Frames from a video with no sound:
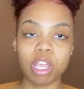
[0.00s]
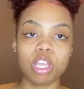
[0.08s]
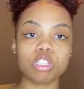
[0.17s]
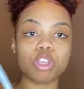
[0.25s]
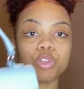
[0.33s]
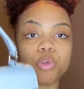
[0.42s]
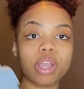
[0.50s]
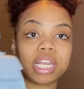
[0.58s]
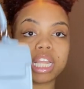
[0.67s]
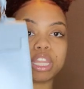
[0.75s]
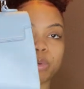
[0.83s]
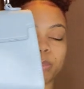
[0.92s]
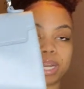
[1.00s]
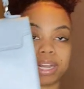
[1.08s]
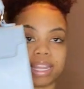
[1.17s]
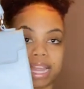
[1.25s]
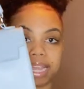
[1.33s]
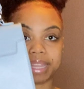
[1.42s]
So you can either wear
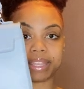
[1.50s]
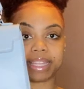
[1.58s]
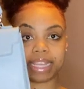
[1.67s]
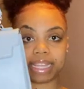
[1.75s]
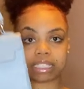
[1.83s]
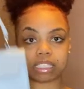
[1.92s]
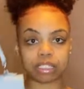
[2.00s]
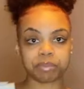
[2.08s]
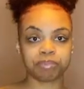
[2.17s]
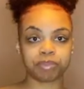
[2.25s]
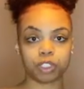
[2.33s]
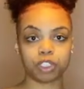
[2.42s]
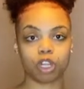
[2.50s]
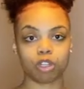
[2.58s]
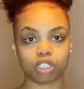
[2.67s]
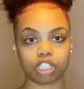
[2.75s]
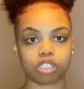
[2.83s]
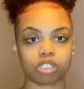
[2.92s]
it like this, you know,
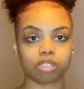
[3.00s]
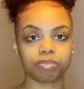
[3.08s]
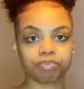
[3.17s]
just,